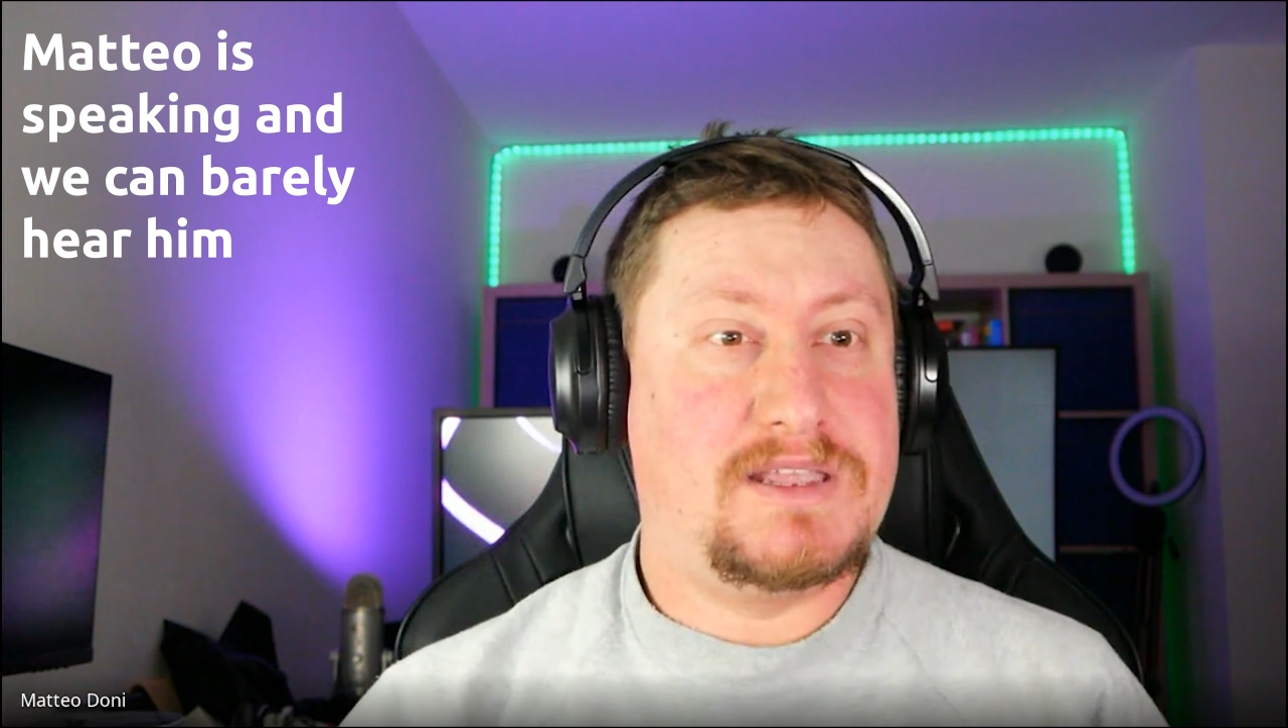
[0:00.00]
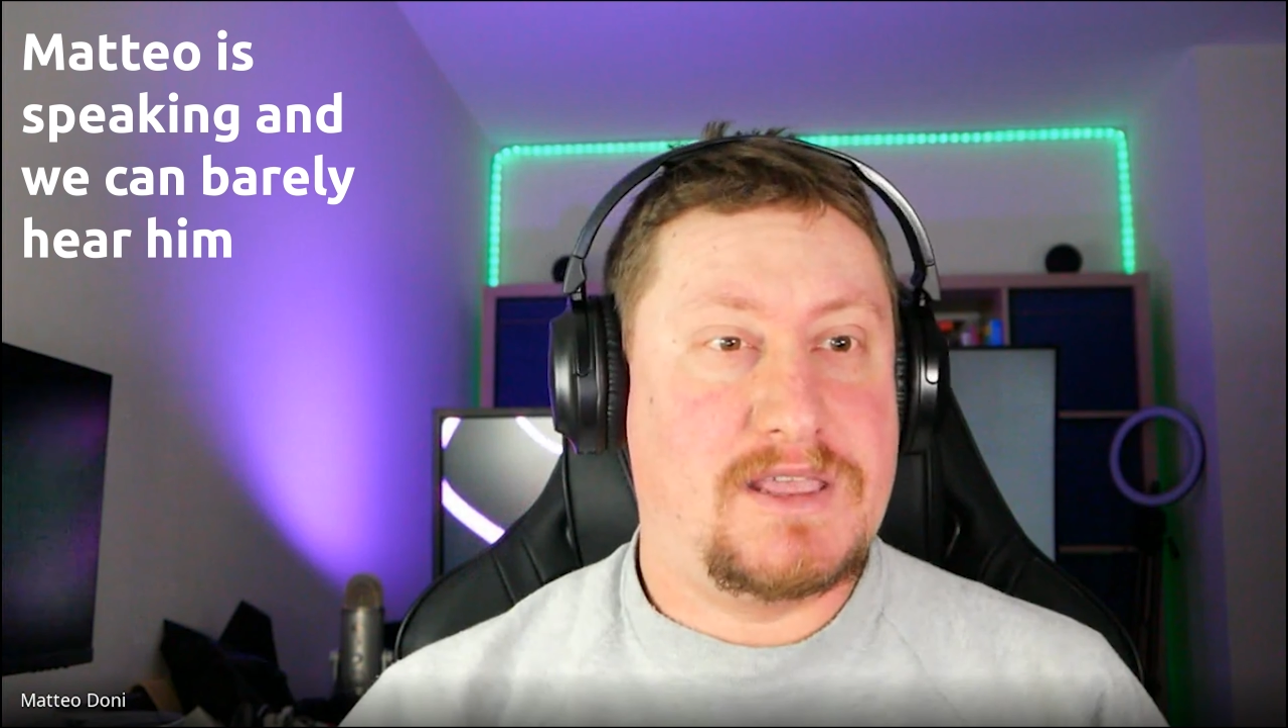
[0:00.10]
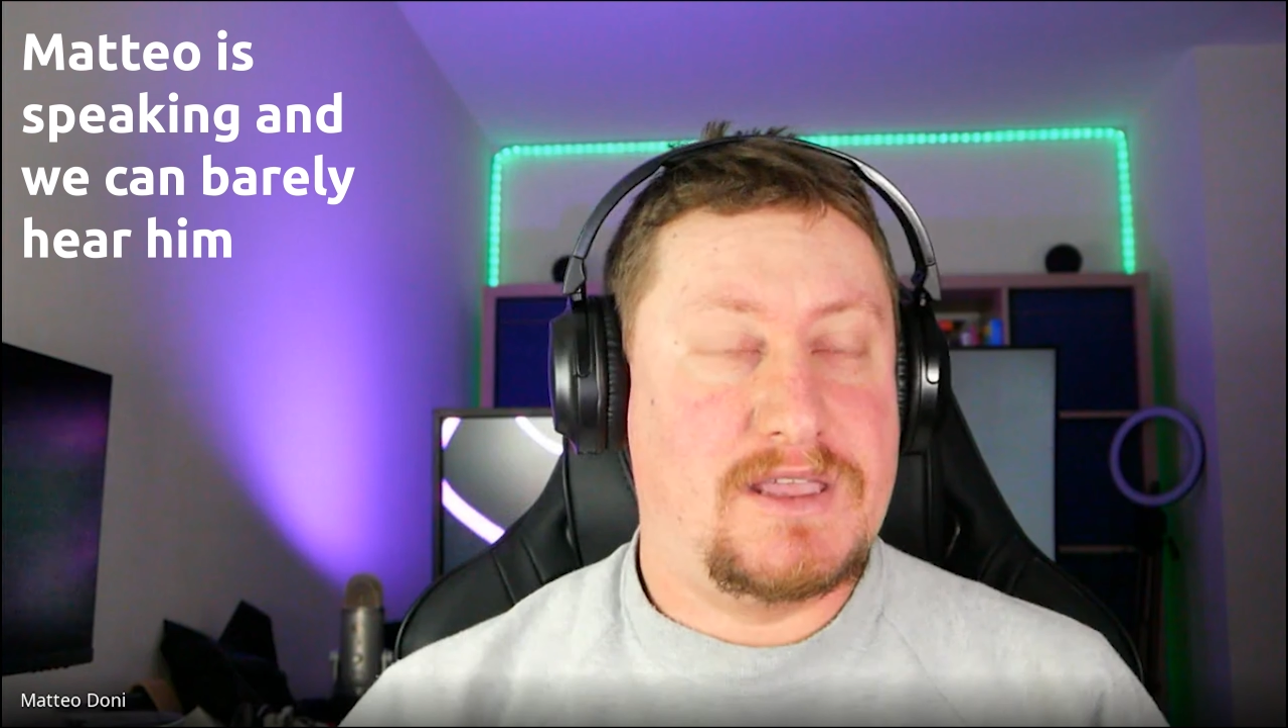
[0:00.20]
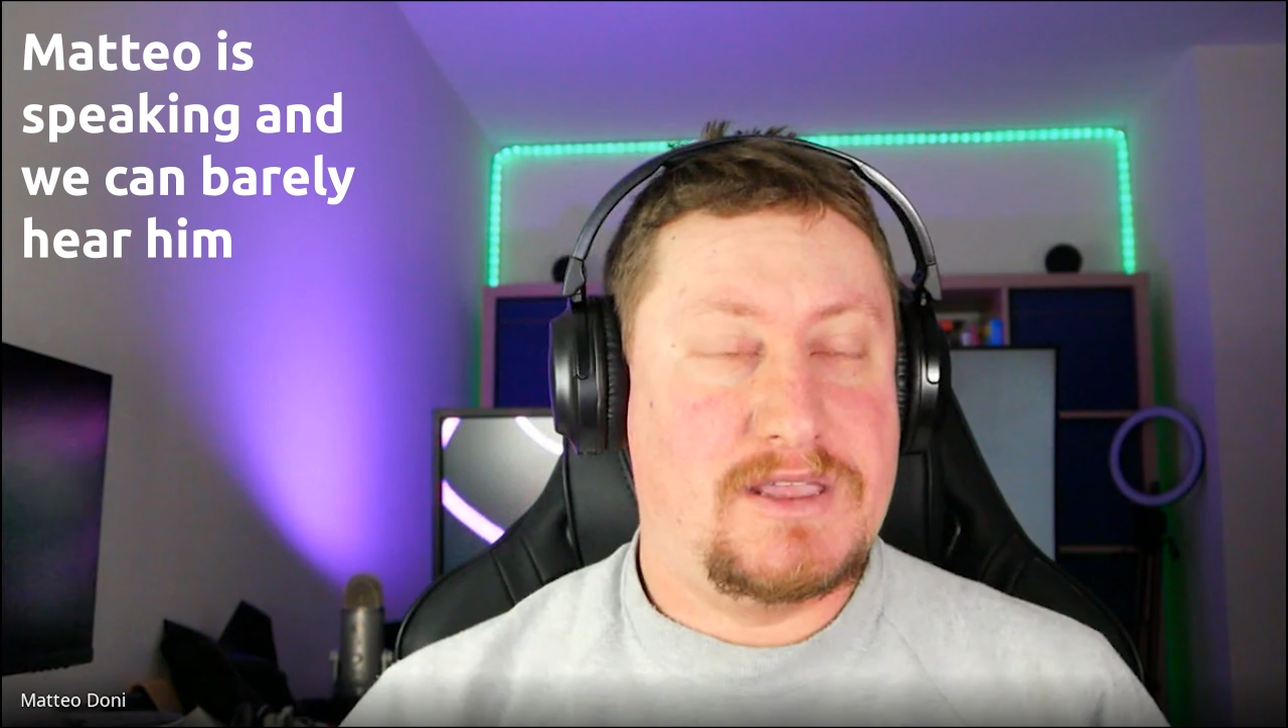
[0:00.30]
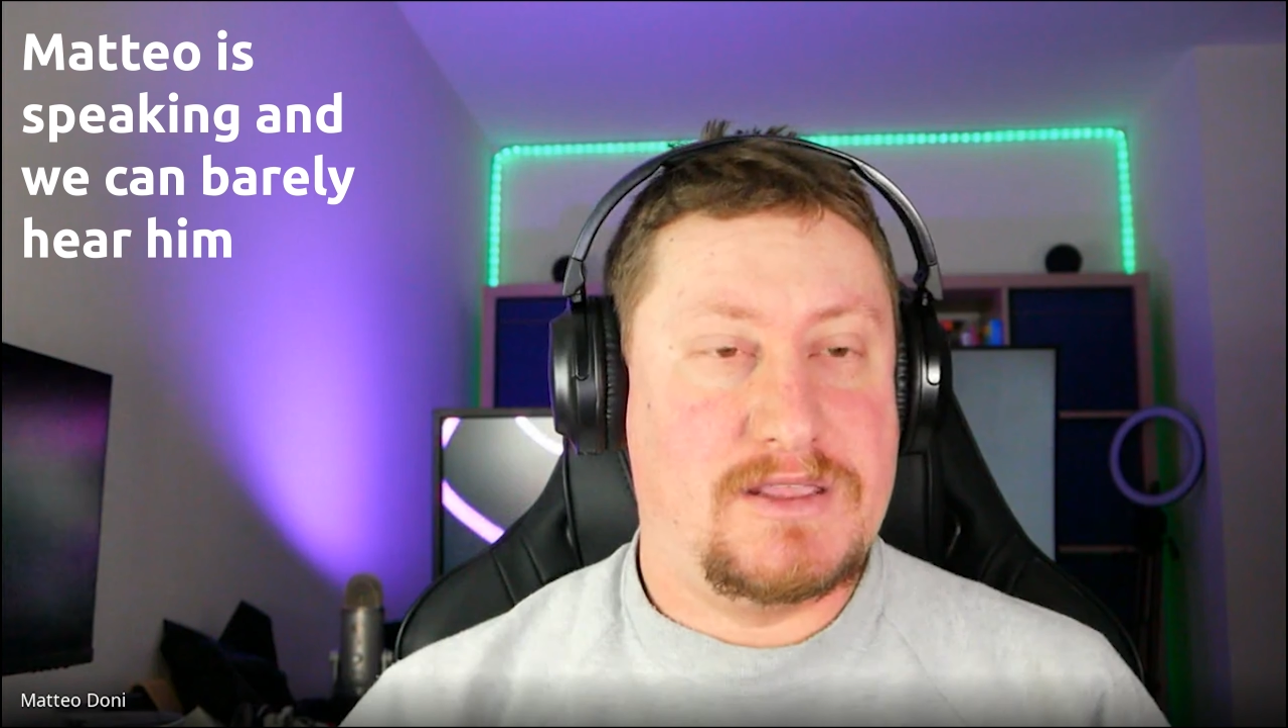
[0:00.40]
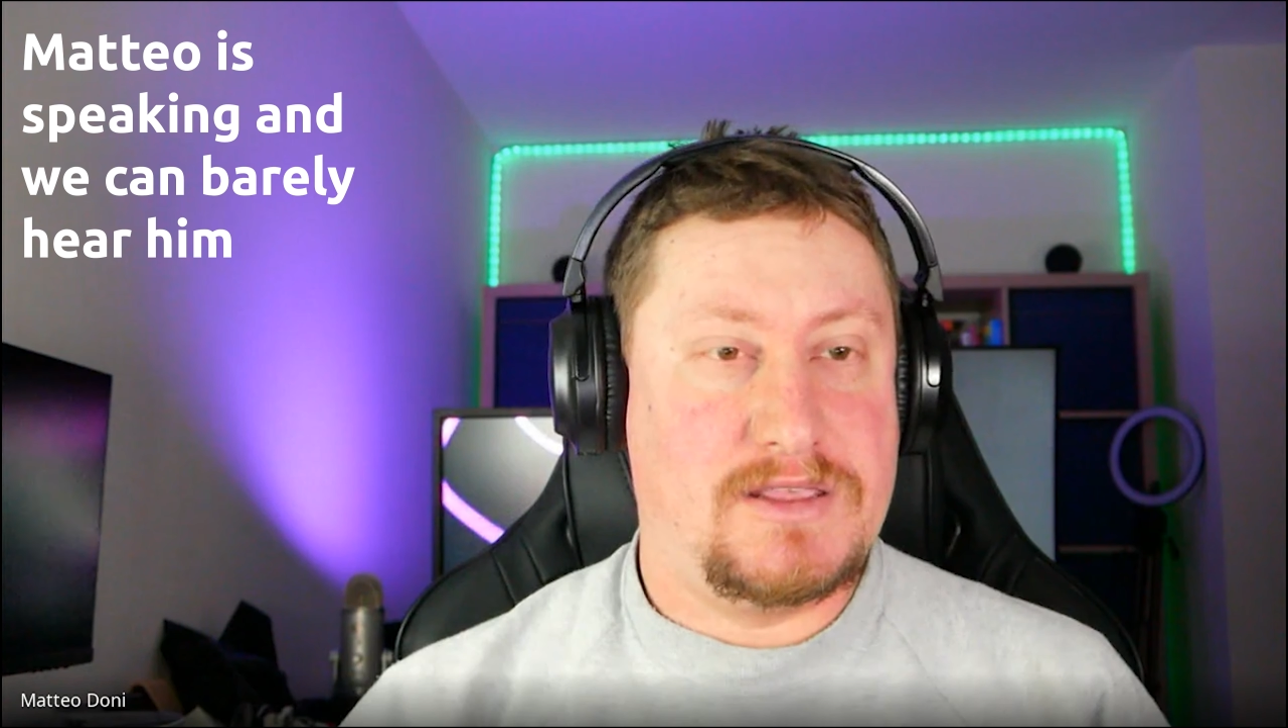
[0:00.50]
the